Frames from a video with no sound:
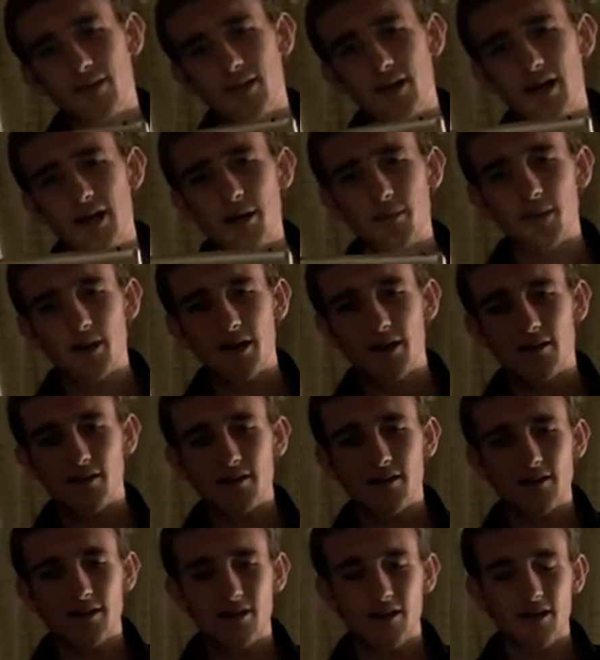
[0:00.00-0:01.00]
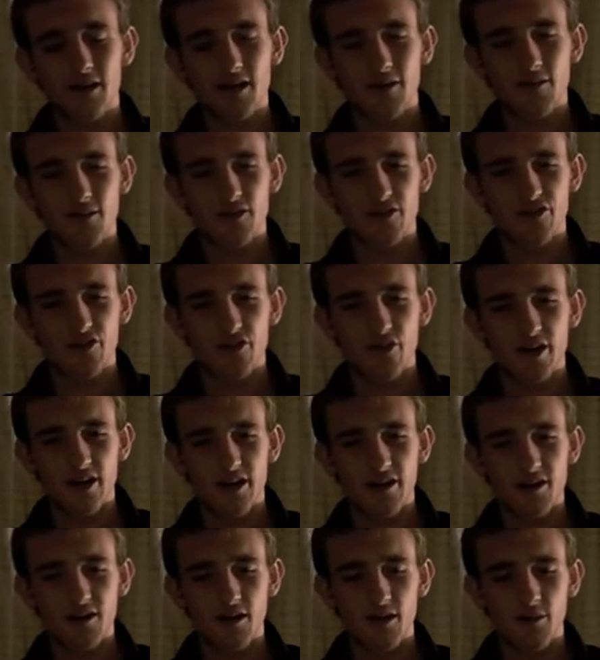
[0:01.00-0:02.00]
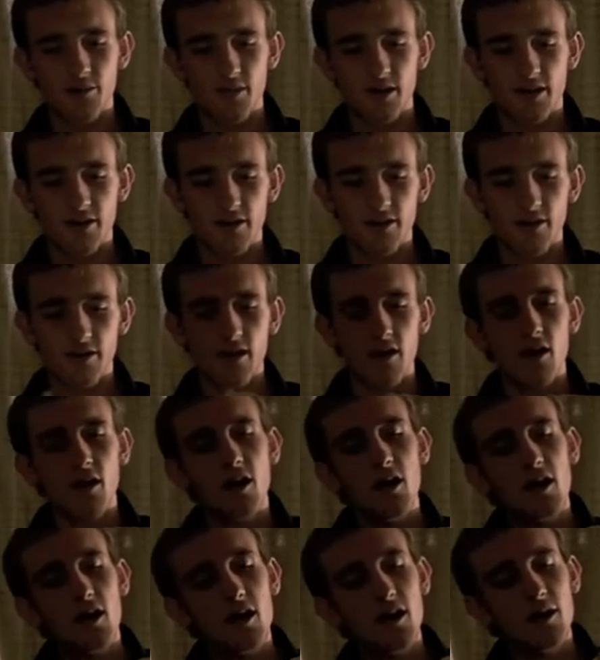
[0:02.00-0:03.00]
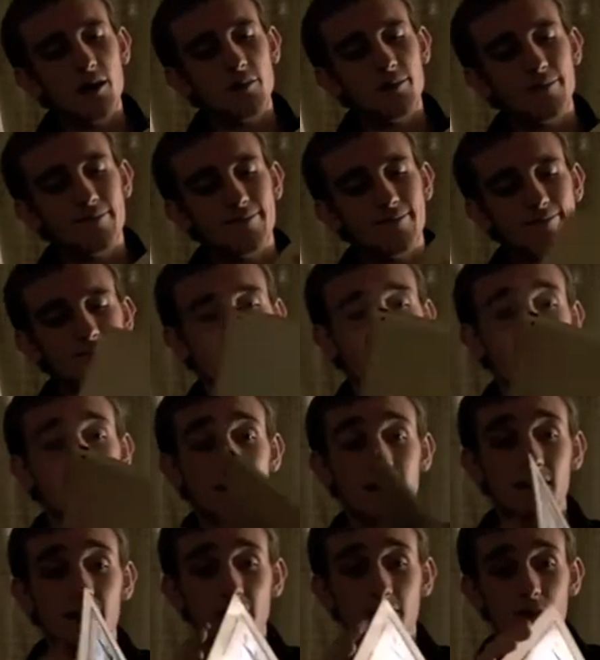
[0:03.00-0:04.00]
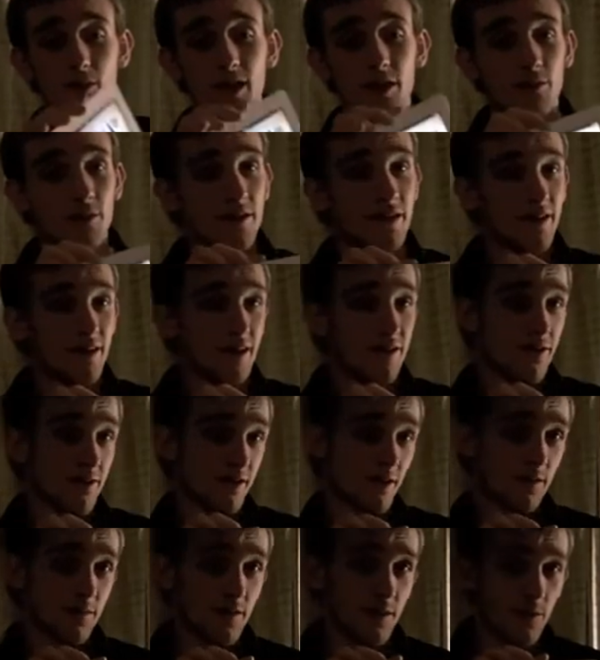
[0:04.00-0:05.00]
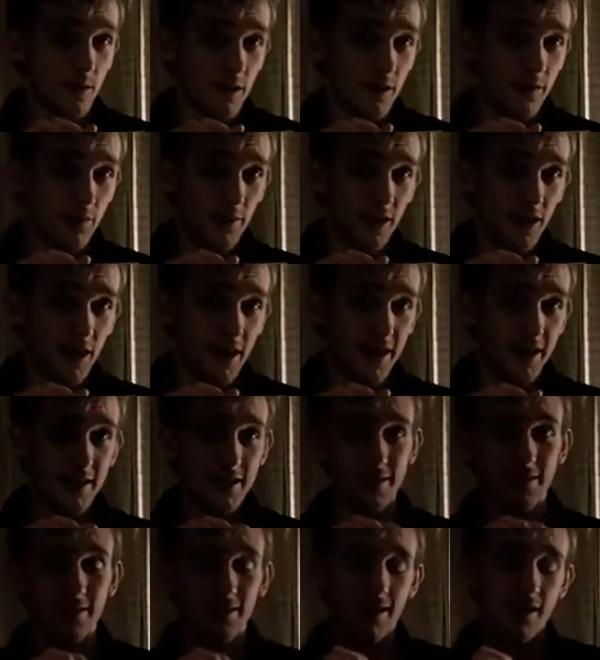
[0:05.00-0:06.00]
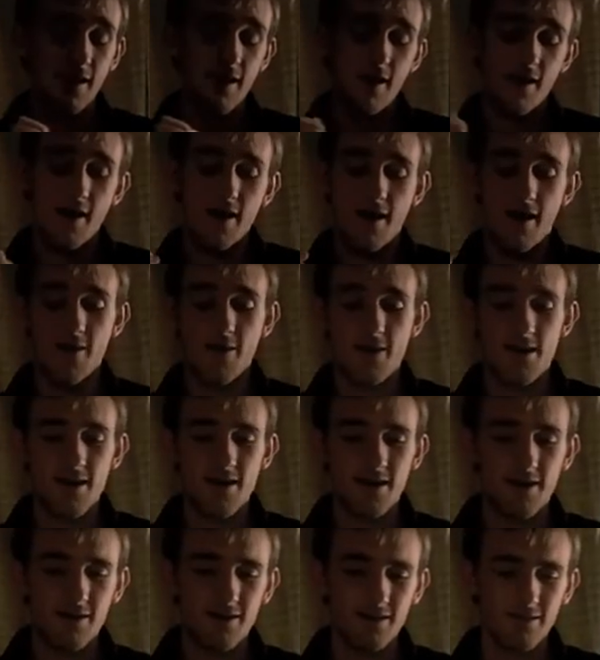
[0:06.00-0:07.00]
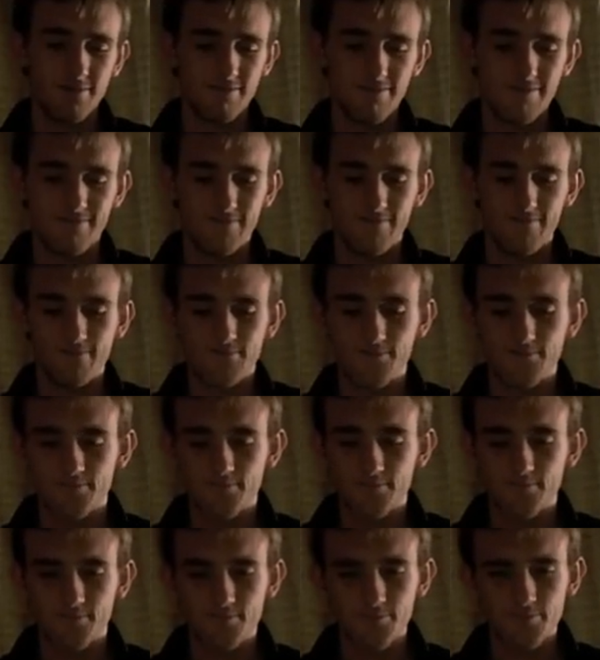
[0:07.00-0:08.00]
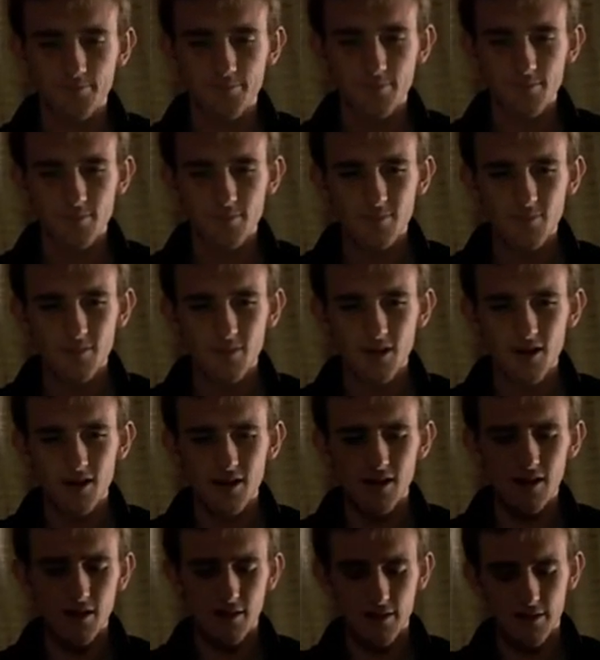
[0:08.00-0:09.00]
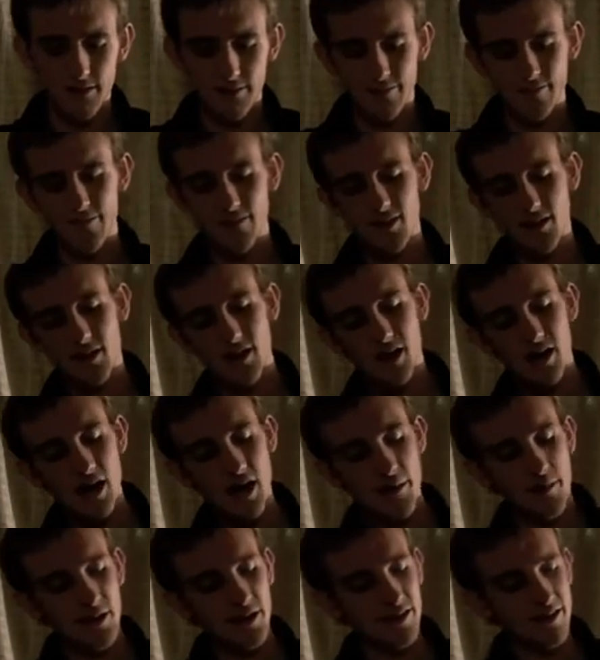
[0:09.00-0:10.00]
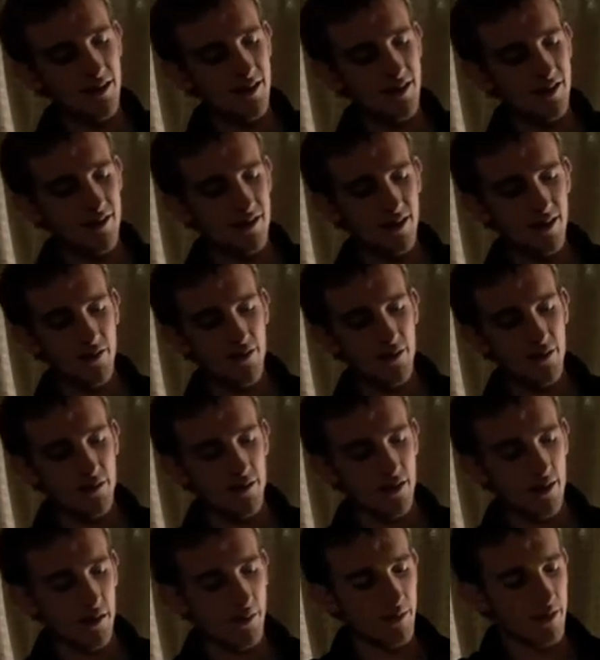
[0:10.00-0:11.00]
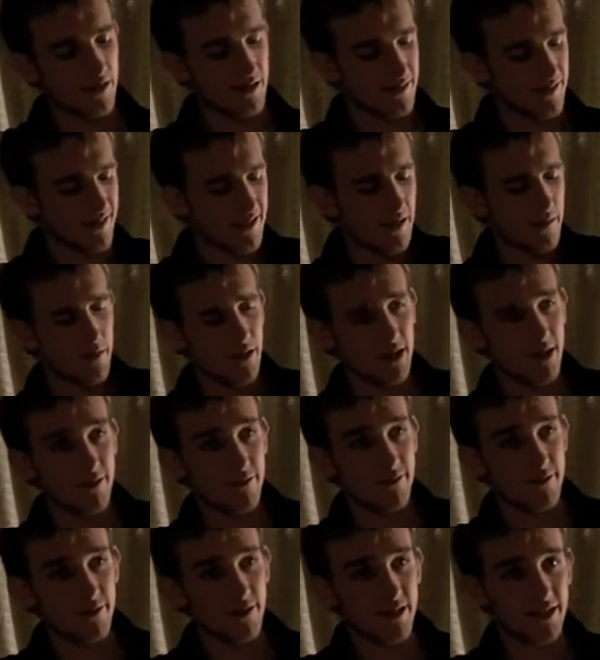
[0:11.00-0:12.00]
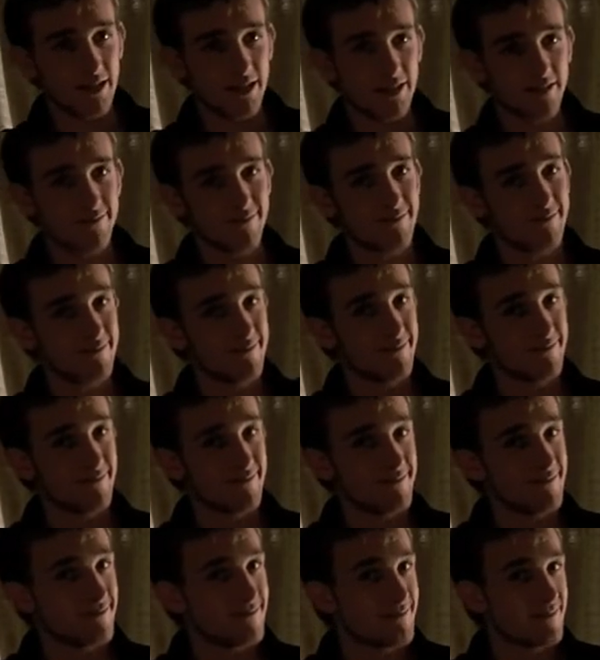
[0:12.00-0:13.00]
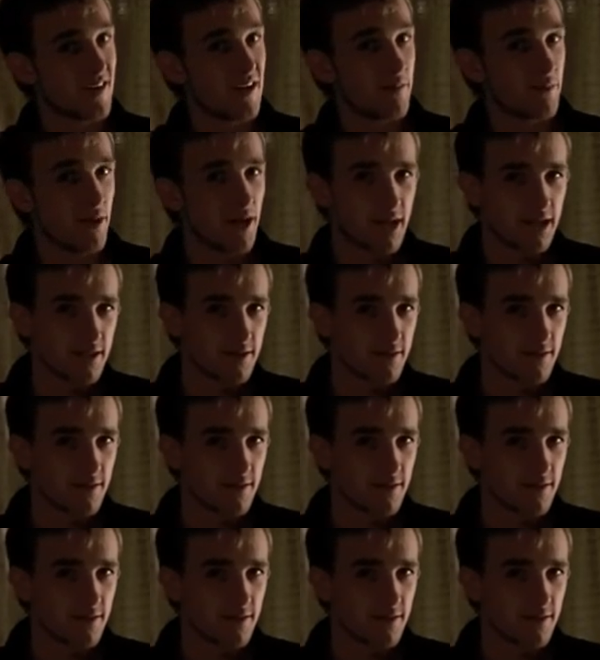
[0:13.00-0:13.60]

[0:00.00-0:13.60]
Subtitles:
iPad. It kind of fits to your hand a lot better. I got the white one. It also comes in white and black. And then, I bought this cover from eBay for like $5,